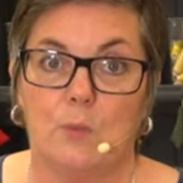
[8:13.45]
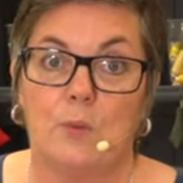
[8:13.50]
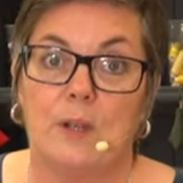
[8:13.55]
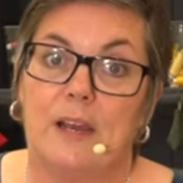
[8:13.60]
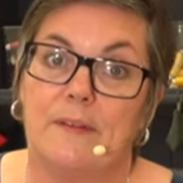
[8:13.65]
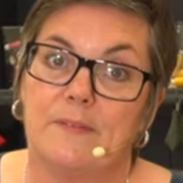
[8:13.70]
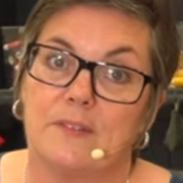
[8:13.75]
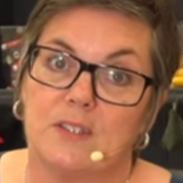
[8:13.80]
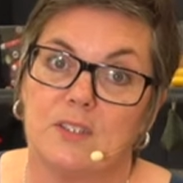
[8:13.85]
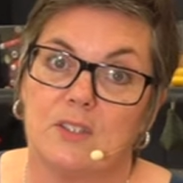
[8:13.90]
We
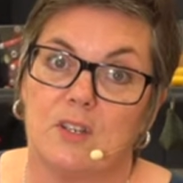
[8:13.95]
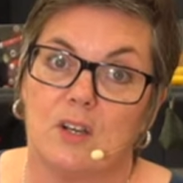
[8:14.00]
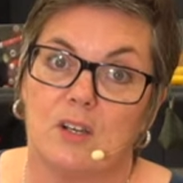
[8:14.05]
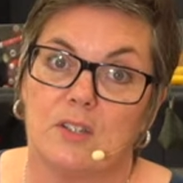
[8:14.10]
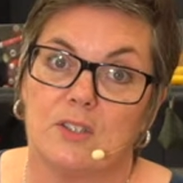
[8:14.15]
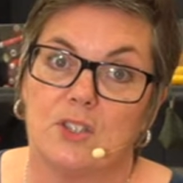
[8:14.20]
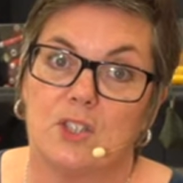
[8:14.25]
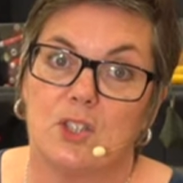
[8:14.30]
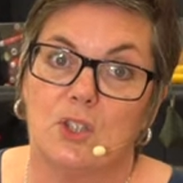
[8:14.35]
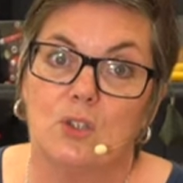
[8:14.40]
have to start
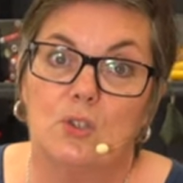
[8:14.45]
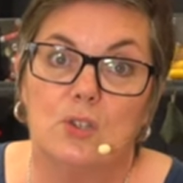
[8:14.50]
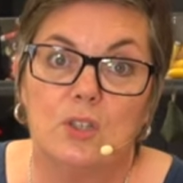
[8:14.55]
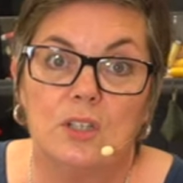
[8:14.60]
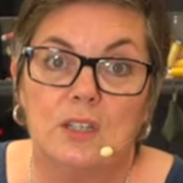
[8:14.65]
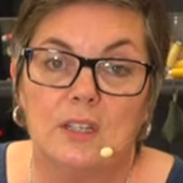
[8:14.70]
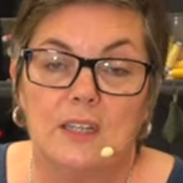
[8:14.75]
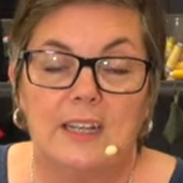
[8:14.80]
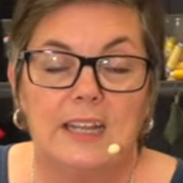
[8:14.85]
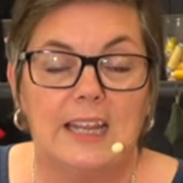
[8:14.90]
soon
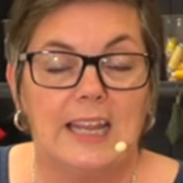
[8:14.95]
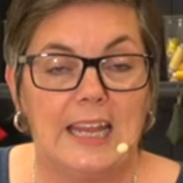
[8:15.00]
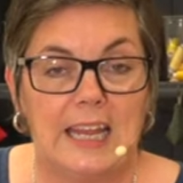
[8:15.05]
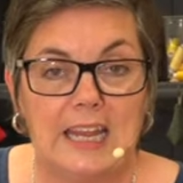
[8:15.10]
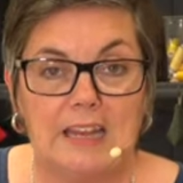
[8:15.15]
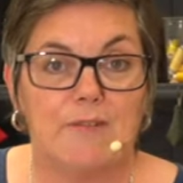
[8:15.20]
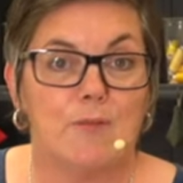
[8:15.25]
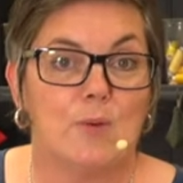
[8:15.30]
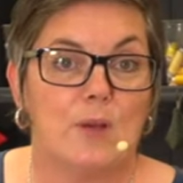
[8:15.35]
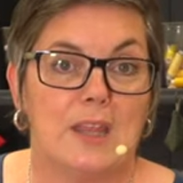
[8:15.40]

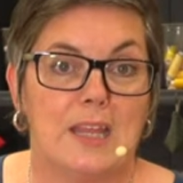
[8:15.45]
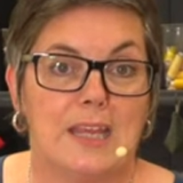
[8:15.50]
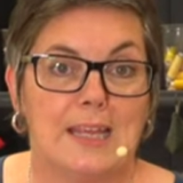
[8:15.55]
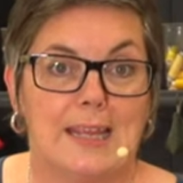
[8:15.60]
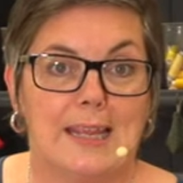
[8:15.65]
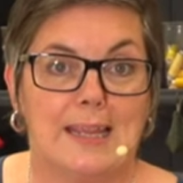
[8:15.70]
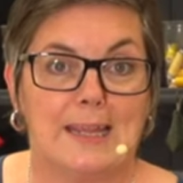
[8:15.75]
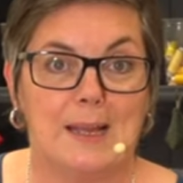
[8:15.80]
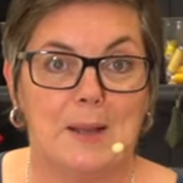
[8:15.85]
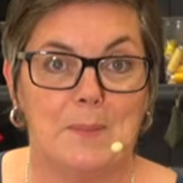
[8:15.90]
if we're
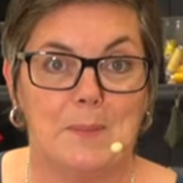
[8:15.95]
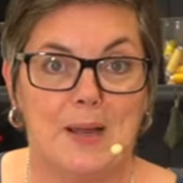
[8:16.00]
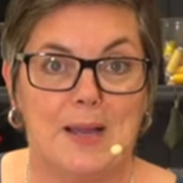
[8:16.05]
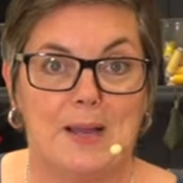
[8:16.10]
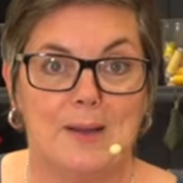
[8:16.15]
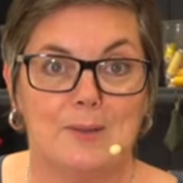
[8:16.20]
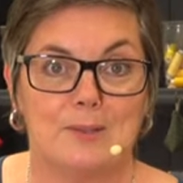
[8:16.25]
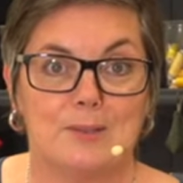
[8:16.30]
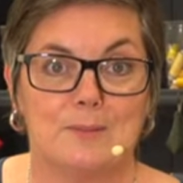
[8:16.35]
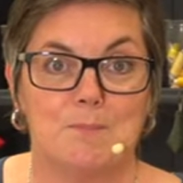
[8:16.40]
thinking
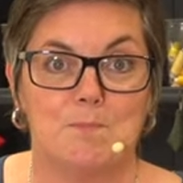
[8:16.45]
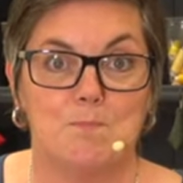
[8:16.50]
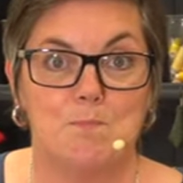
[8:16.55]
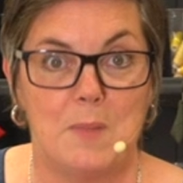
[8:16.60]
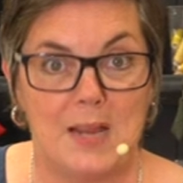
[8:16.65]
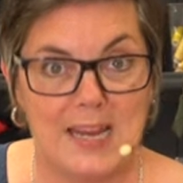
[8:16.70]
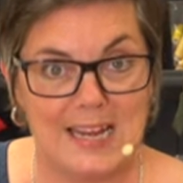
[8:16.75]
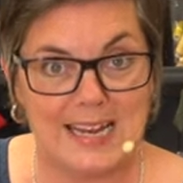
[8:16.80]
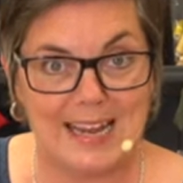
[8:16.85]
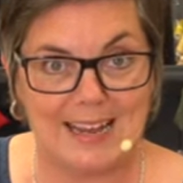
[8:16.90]
about
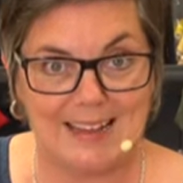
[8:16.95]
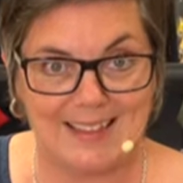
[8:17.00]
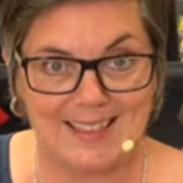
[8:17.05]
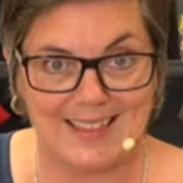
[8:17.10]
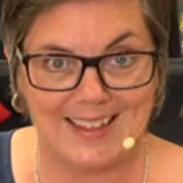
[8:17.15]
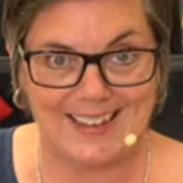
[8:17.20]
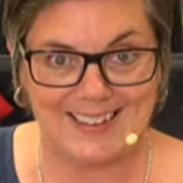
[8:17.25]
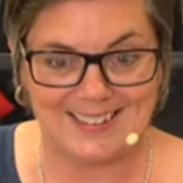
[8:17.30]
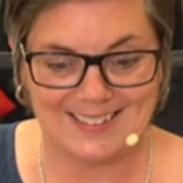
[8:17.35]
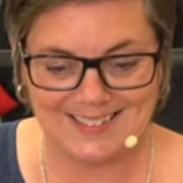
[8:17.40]
making
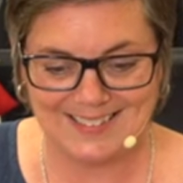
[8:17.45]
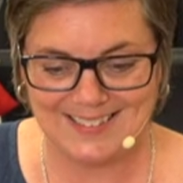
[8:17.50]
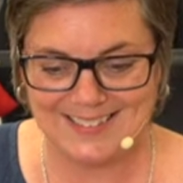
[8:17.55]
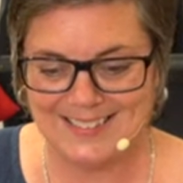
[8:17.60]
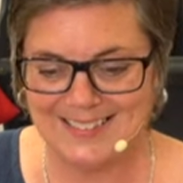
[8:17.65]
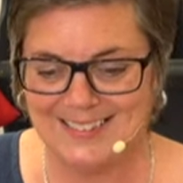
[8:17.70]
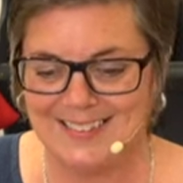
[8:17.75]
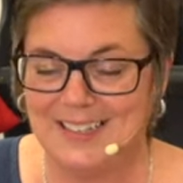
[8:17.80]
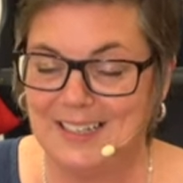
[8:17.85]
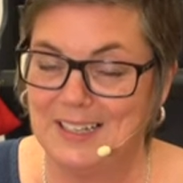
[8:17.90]
things.
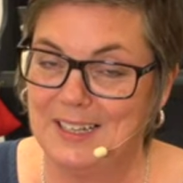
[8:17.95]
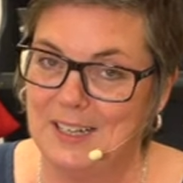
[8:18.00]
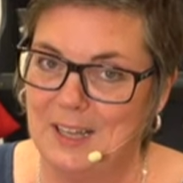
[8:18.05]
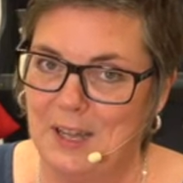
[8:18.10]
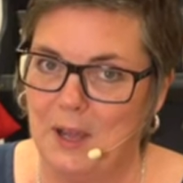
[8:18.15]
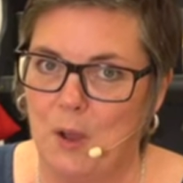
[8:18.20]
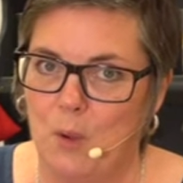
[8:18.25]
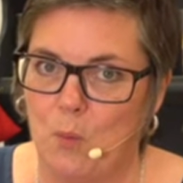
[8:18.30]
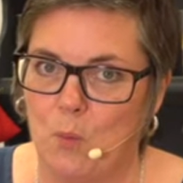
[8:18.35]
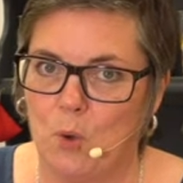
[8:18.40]

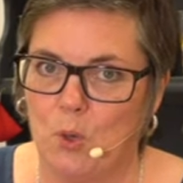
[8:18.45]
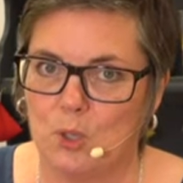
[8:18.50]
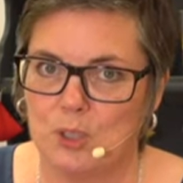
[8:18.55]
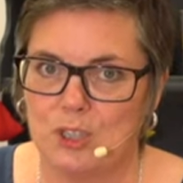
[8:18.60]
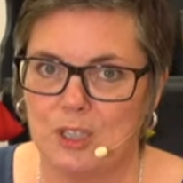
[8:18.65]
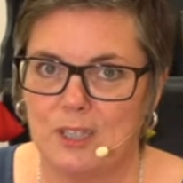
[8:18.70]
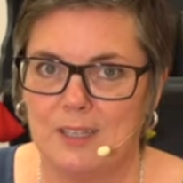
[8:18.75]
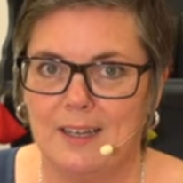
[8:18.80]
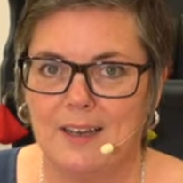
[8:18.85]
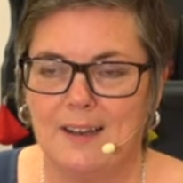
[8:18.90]

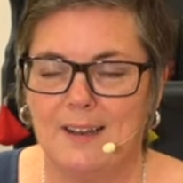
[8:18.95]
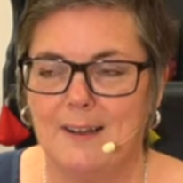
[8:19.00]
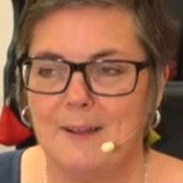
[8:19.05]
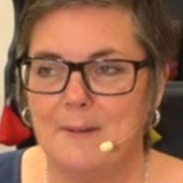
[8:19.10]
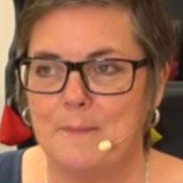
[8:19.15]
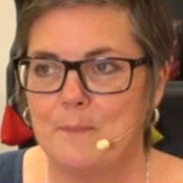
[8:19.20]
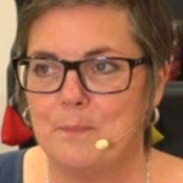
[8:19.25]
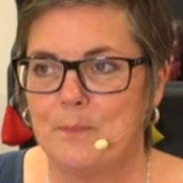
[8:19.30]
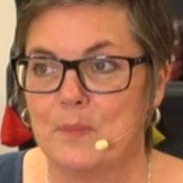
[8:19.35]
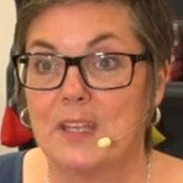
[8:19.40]
Watch,
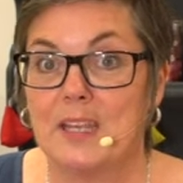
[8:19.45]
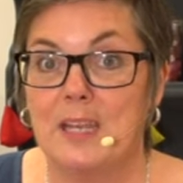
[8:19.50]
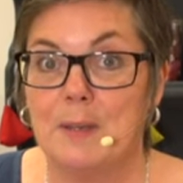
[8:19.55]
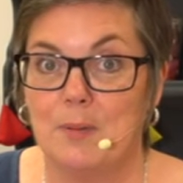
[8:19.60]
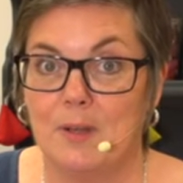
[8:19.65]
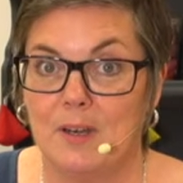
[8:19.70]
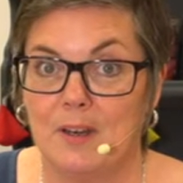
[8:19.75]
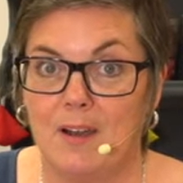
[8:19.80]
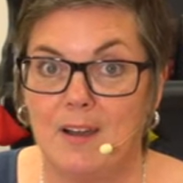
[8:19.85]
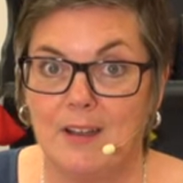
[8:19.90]
keep
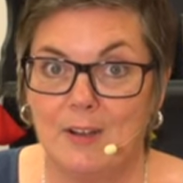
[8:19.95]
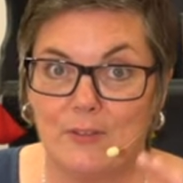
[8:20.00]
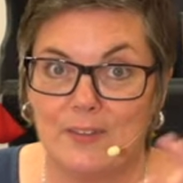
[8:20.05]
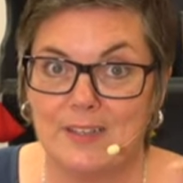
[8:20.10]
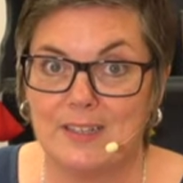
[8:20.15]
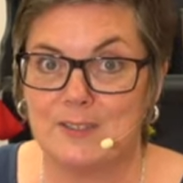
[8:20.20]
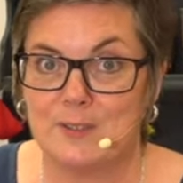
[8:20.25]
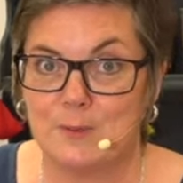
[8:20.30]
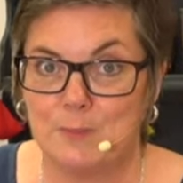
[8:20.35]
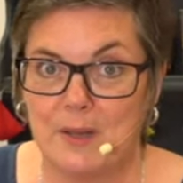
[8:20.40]
an eye on
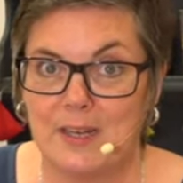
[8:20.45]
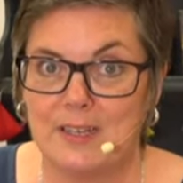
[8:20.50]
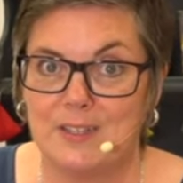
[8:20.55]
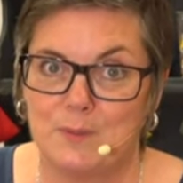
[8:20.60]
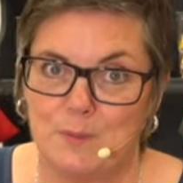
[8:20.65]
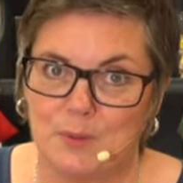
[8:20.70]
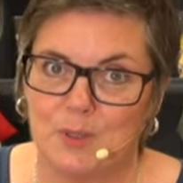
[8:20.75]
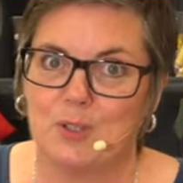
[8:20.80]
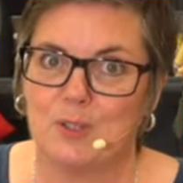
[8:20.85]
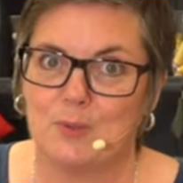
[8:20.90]
this
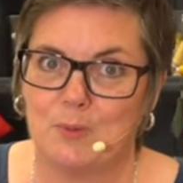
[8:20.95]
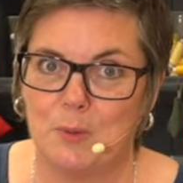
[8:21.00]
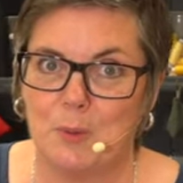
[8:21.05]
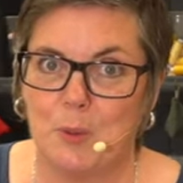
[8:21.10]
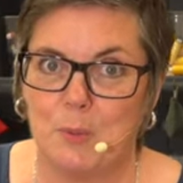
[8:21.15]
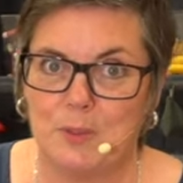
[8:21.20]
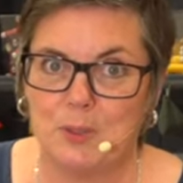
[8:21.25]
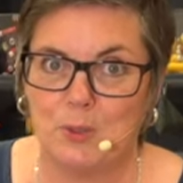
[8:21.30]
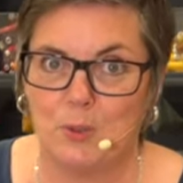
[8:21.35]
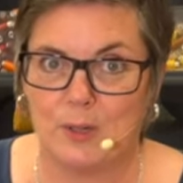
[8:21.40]
space because we
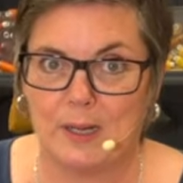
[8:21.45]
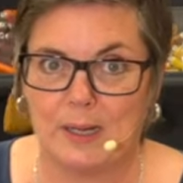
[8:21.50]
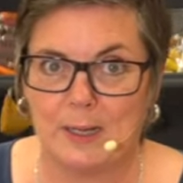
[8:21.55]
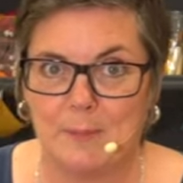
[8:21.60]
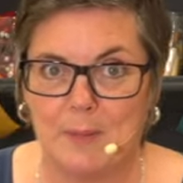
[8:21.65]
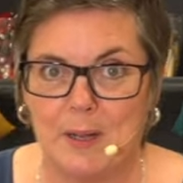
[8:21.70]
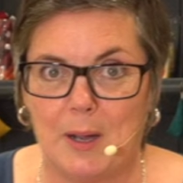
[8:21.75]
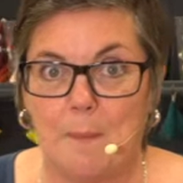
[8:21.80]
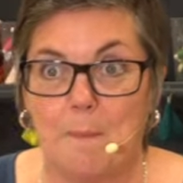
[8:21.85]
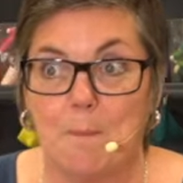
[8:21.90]
will be talking
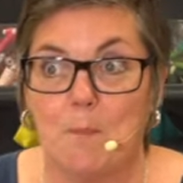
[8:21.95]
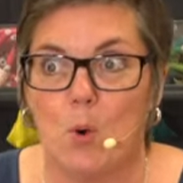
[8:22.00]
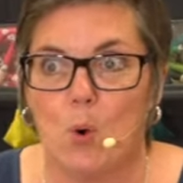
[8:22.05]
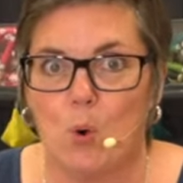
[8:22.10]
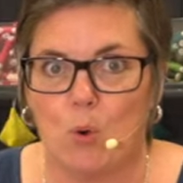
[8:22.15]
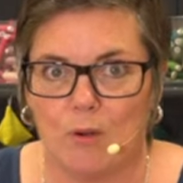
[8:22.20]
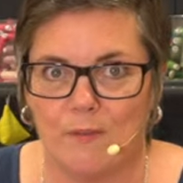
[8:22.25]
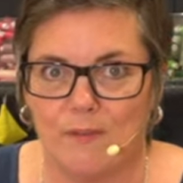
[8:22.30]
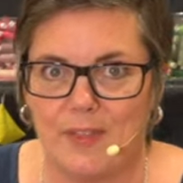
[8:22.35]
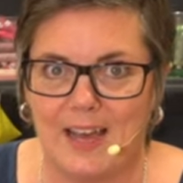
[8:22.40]
about
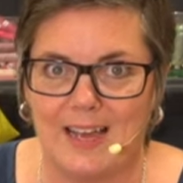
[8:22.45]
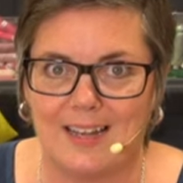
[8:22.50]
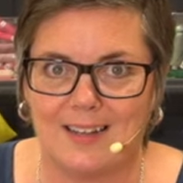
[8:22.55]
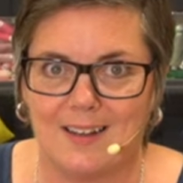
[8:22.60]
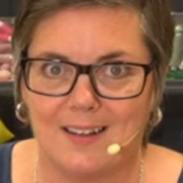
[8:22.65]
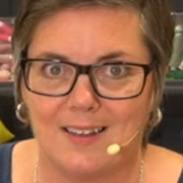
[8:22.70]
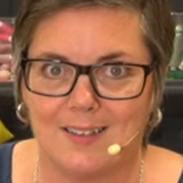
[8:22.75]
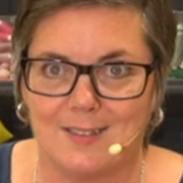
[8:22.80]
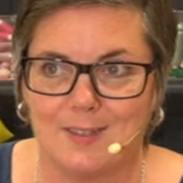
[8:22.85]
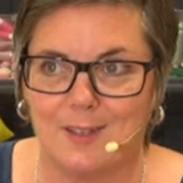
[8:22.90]
more of that
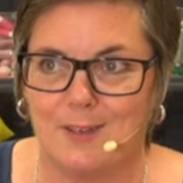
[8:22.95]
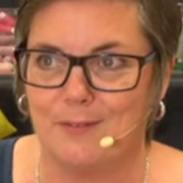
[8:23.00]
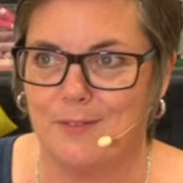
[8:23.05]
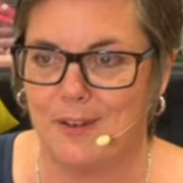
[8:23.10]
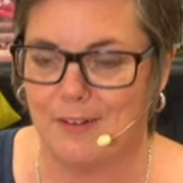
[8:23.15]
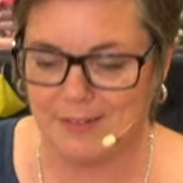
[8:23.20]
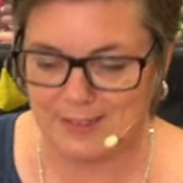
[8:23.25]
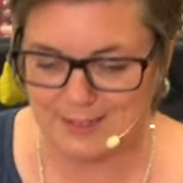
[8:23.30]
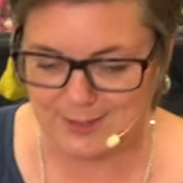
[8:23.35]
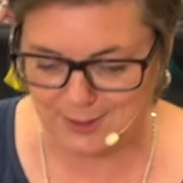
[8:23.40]
kind of stuff
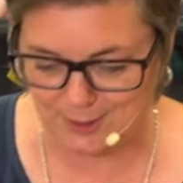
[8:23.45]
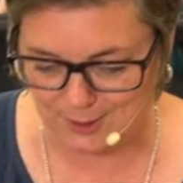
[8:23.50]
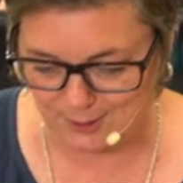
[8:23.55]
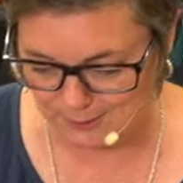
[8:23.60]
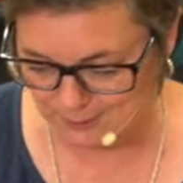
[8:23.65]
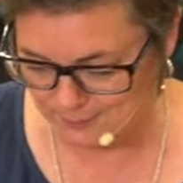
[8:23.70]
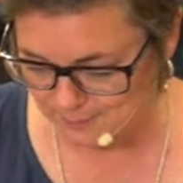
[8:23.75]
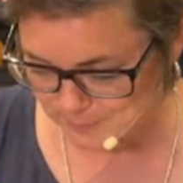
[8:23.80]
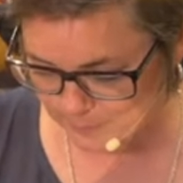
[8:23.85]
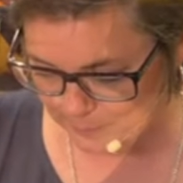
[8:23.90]
very
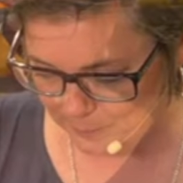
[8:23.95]
soon.